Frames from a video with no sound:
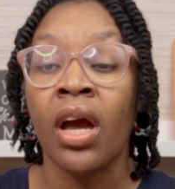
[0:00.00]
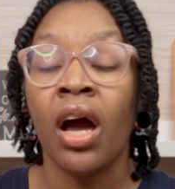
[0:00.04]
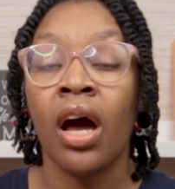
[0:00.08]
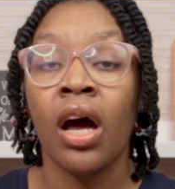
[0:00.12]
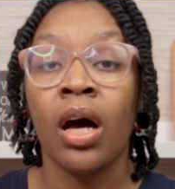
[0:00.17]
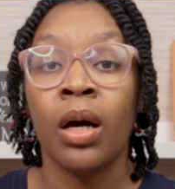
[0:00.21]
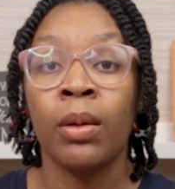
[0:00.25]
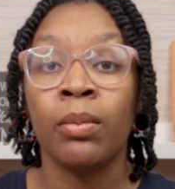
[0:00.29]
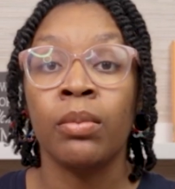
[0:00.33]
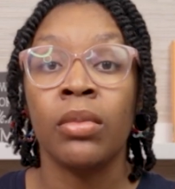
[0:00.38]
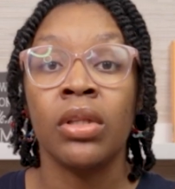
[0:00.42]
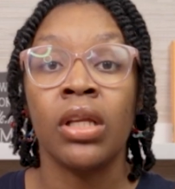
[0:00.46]

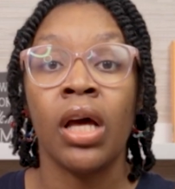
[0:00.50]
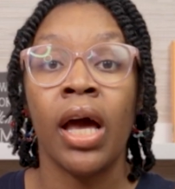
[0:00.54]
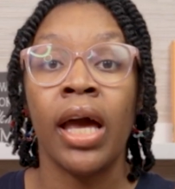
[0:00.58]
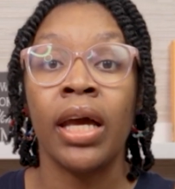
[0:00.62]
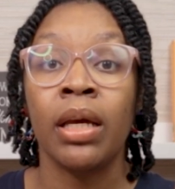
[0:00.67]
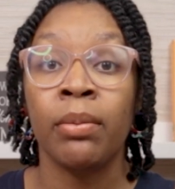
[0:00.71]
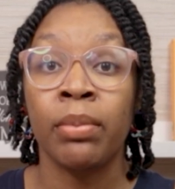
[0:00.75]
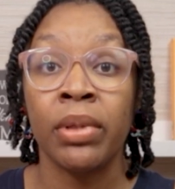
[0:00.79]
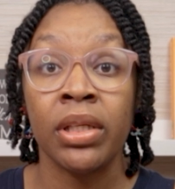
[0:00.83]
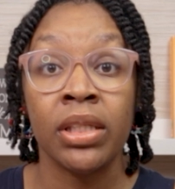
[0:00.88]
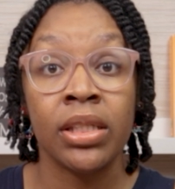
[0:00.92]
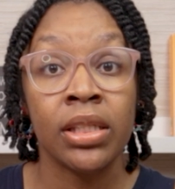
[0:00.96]

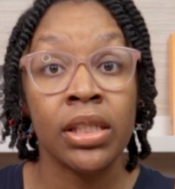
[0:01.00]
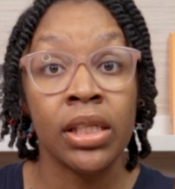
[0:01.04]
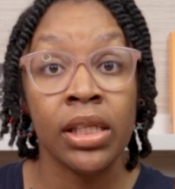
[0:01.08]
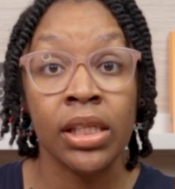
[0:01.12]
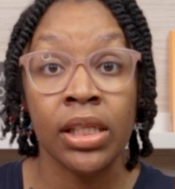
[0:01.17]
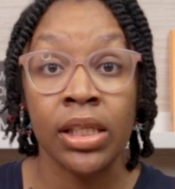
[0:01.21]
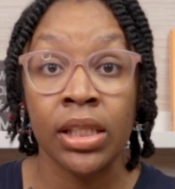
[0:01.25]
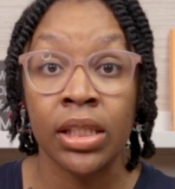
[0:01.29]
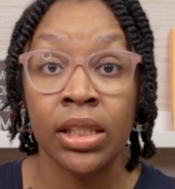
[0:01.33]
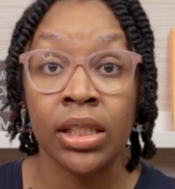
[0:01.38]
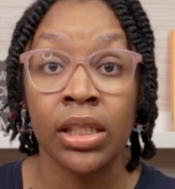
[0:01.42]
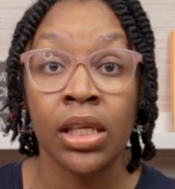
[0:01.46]

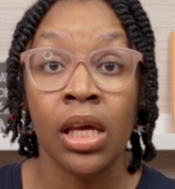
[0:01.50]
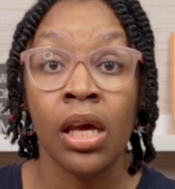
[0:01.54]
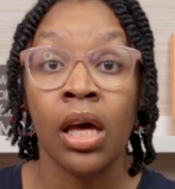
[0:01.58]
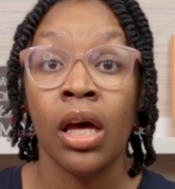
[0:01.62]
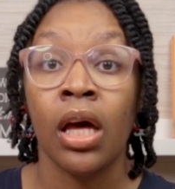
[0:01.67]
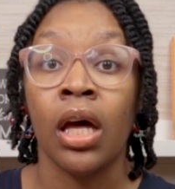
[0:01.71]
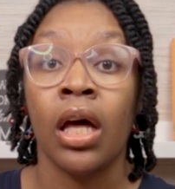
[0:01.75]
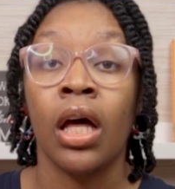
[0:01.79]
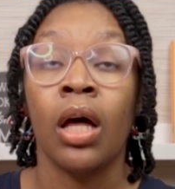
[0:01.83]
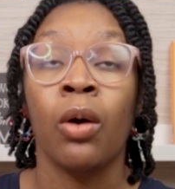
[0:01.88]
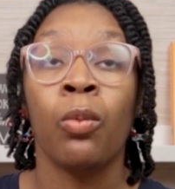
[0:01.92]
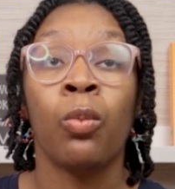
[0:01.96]
ABCs,
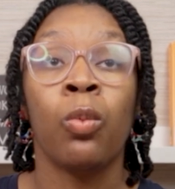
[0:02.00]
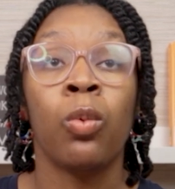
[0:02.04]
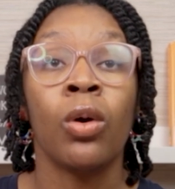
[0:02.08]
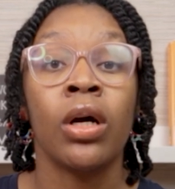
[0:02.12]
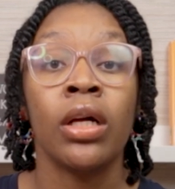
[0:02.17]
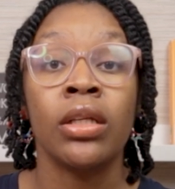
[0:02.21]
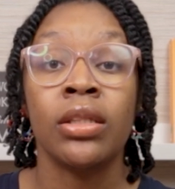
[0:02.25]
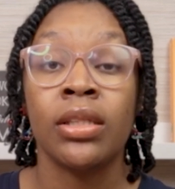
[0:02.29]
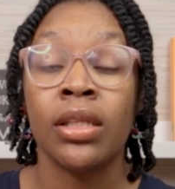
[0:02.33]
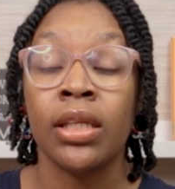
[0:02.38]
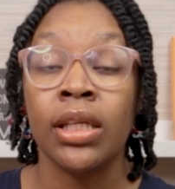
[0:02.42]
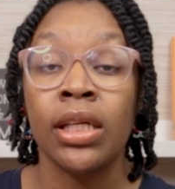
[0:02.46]

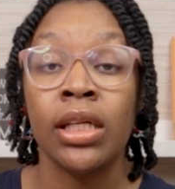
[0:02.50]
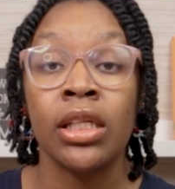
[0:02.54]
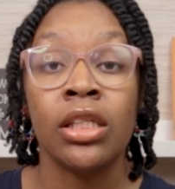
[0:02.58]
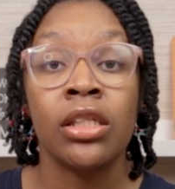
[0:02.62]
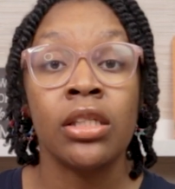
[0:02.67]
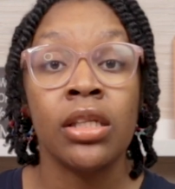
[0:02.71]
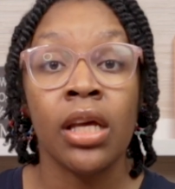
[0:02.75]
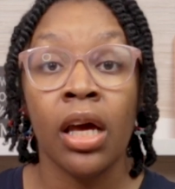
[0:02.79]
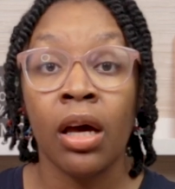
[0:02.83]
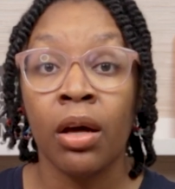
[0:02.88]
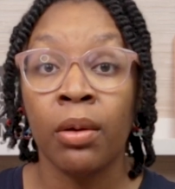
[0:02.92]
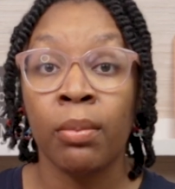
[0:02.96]
what each
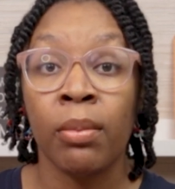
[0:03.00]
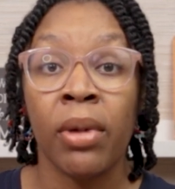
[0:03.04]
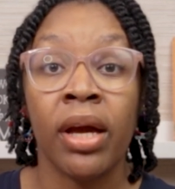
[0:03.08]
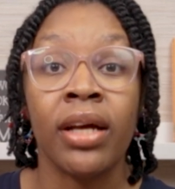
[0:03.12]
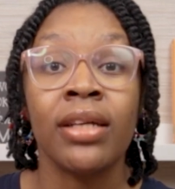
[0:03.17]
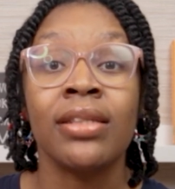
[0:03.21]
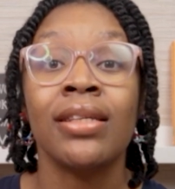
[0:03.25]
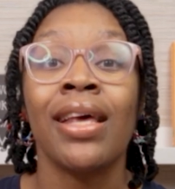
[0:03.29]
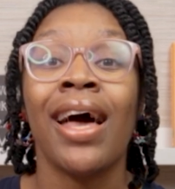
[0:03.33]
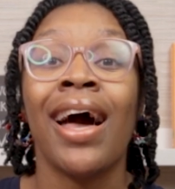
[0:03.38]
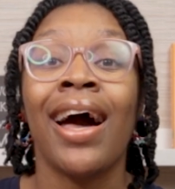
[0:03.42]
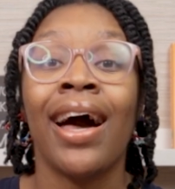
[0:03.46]
sound
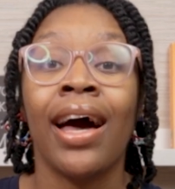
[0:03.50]
makes.